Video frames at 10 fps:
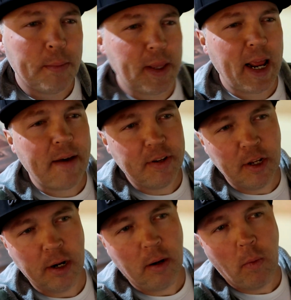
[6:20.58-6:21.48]
something I
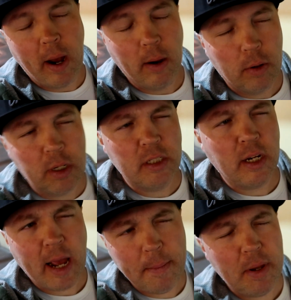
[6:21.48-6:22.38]
haven't done in a while, could
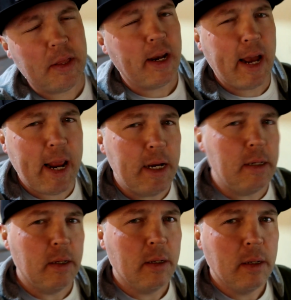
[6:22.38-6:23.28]
tonight be the night?
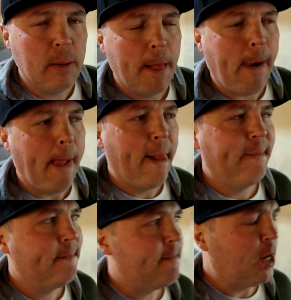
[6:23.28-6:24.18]

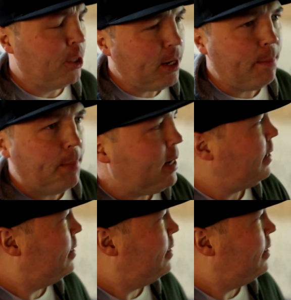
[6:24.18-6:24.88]
Could it be?